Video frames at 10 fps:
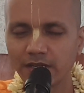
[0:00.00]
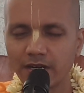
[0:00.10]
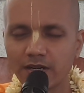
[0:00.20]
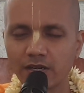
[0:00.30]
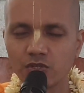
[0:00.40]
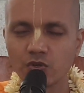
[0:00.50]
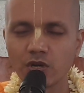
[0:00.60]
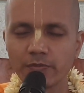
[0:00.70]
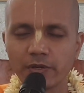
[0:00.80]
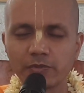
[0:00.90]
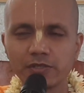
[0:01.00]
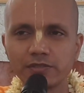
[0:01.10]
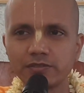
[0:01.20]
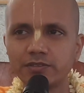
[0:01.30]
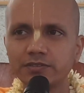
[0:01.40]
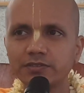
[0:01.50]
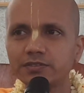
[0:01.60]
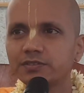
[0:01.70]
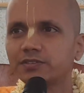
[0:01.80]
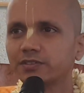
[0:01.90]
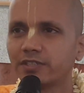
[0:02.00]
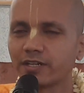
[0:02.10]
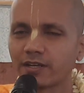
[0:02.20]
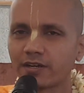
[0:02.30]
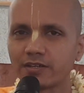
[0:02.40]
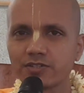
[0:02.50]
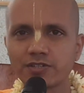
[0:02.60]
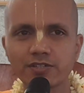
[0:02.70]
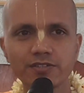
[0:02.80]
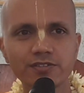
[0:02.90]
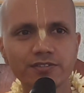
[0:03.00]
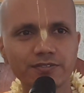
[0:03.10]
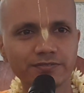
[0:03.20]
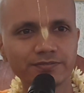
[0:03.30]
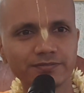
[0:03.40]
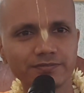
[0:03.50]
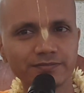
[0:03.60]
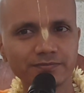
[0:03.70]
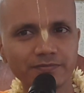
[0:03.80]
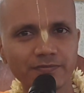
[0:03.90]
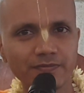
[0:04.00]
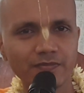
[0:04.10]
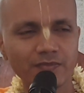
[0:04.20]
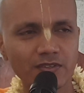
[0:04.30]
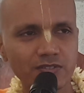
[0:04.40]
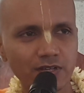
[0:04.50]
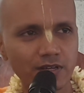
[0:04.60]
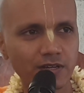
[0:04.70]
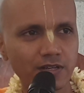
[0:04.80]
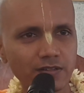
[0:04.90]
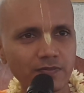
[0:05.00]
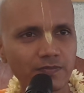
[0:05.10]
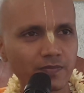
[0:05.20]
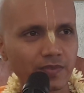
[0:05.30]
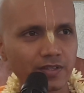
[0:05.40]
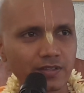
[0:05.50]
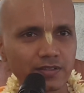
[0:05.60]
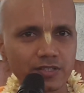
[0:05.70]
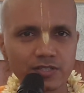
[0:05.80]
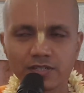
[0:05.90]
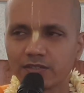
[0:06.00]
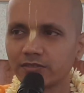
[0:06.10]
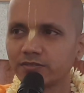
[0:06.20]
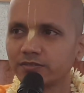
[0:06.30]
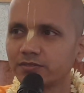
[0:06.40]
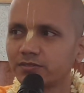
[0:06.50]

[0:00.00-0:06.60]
And Rajaguna people, their characteristic is Sangha and Krishna.